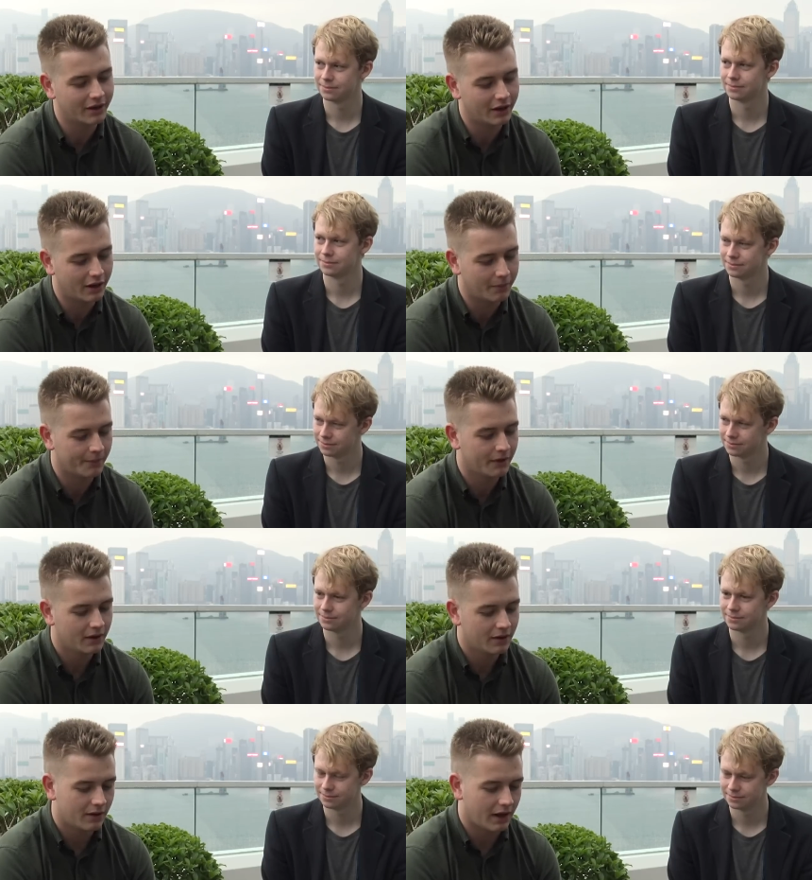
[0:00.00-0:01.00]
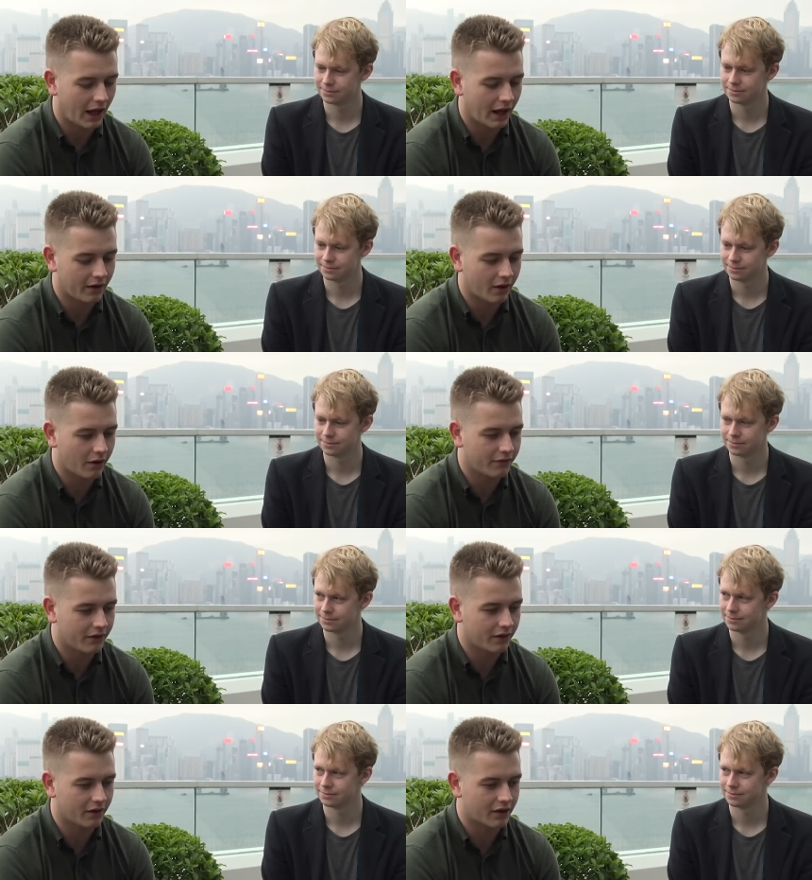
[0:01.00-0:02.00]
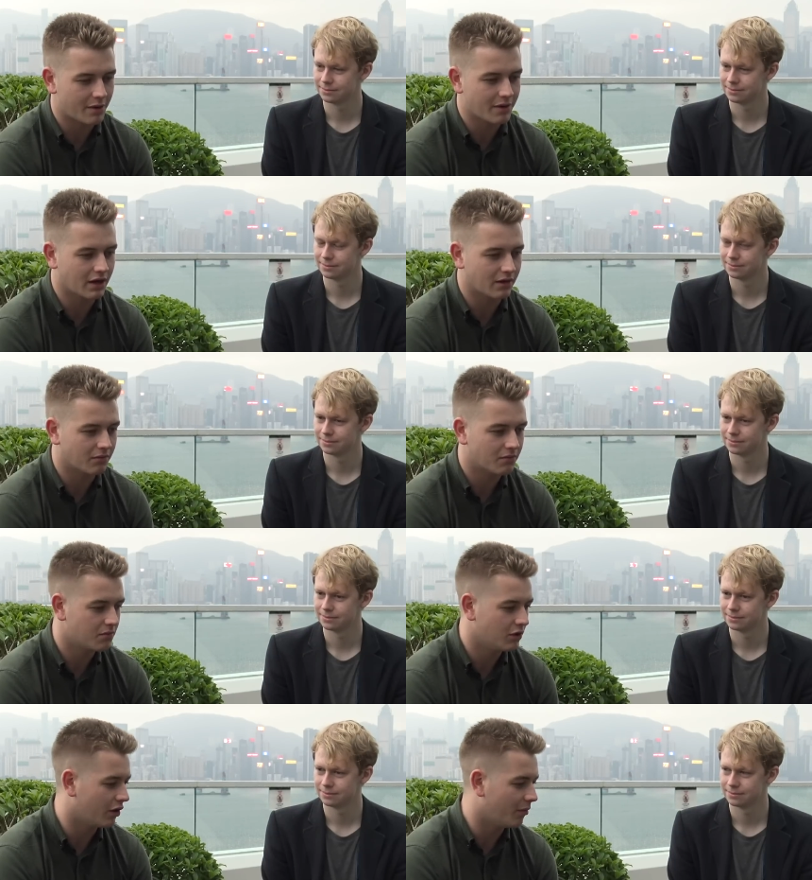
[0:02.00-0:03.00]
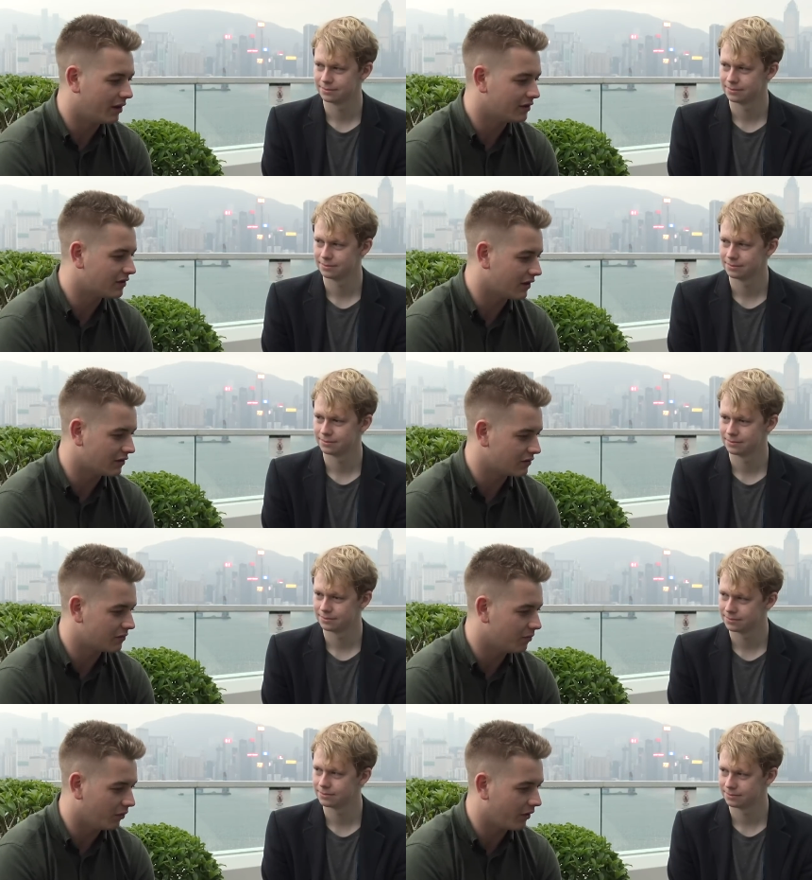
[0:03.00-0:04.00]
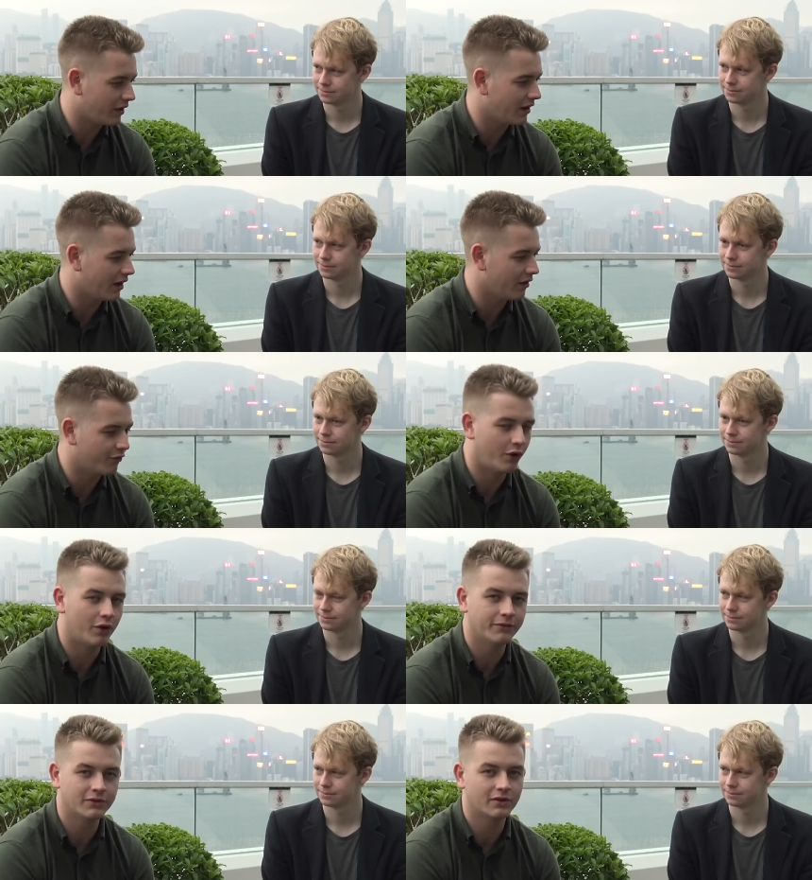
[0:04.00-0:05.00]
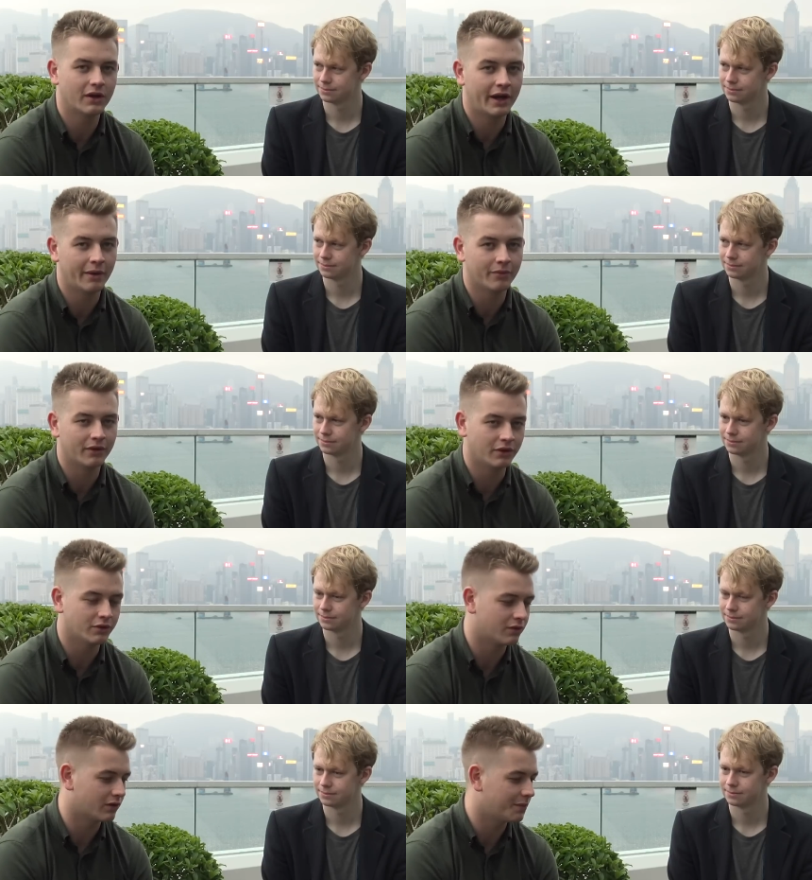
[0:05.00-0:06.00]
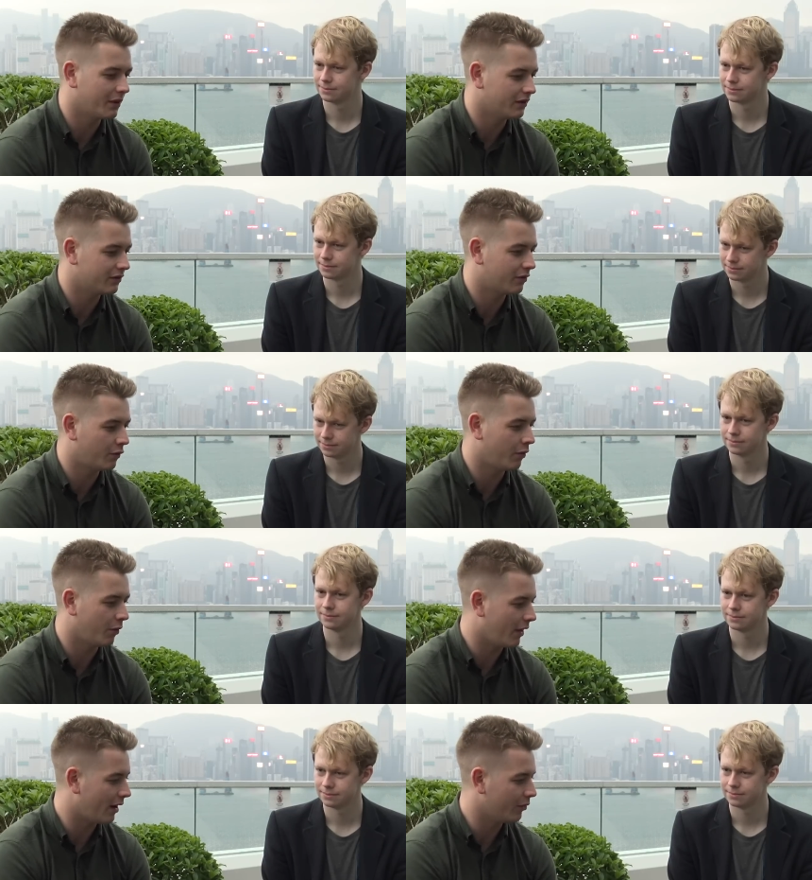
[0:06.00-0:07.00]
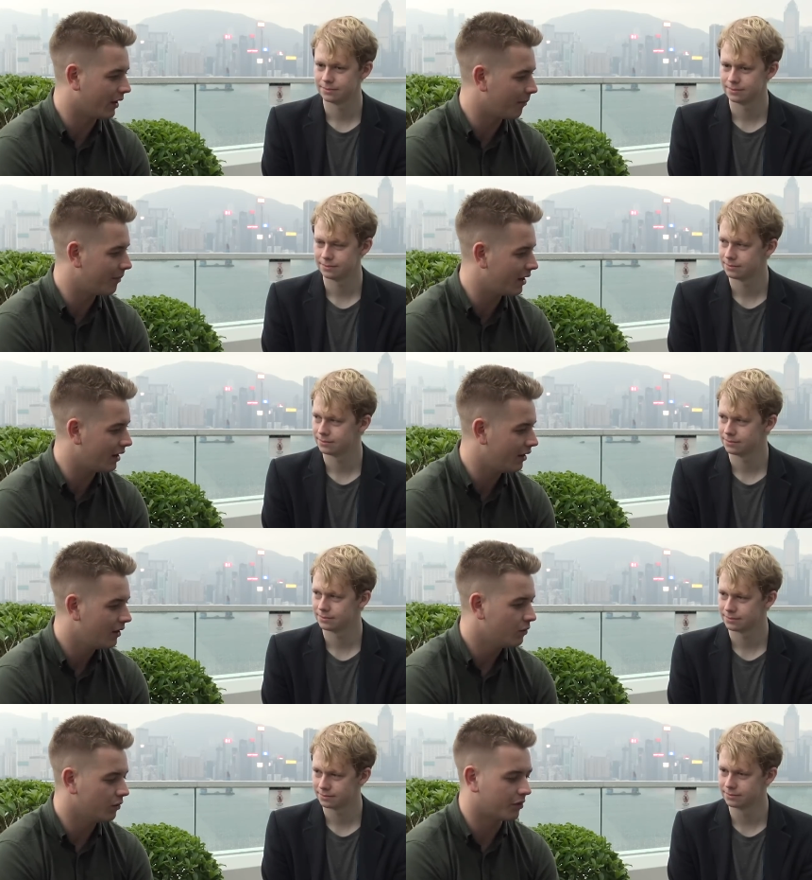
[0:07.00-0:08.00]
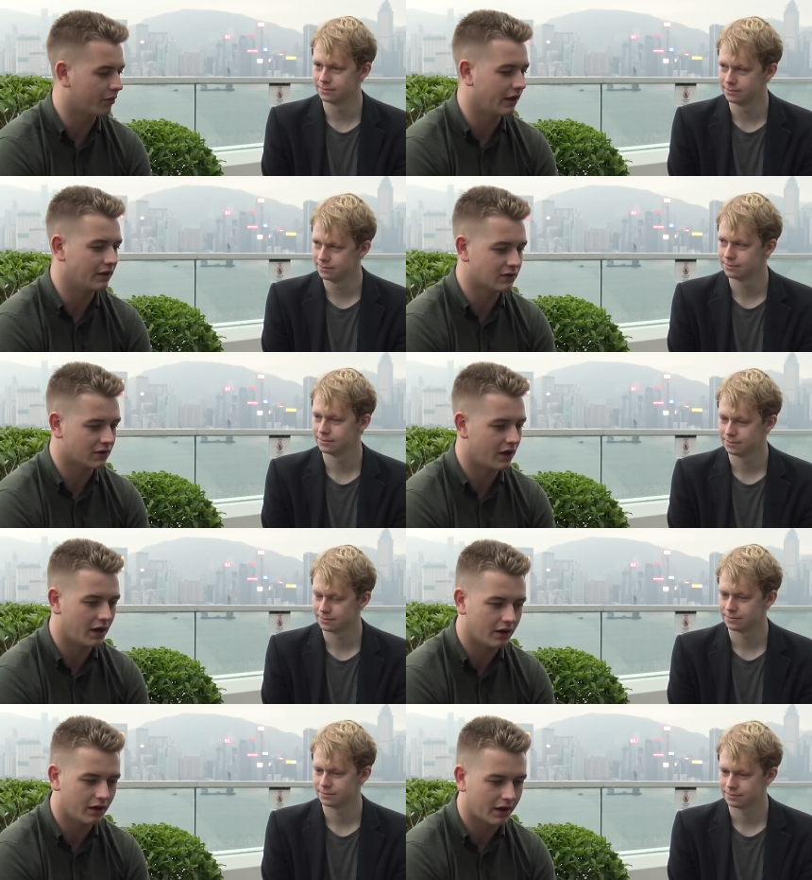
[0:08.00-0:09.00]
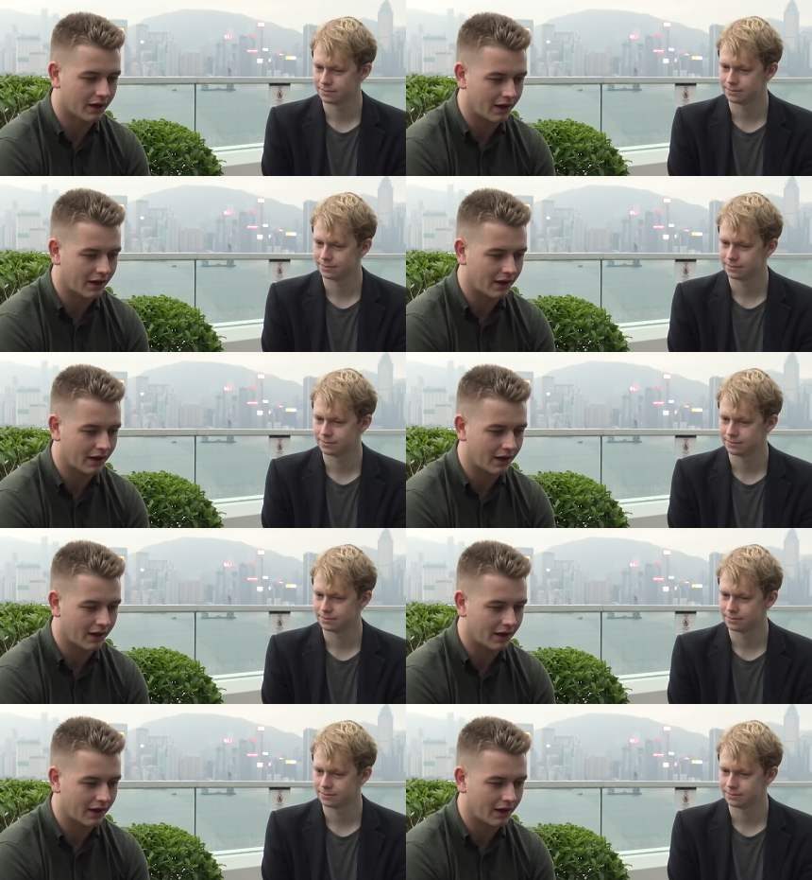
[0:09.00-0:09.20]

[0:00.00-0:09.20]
Speaker 1: Um, and over the coming you know months as LokiNet evolves, um, the user experience through that will get better. We'll probably design a, a,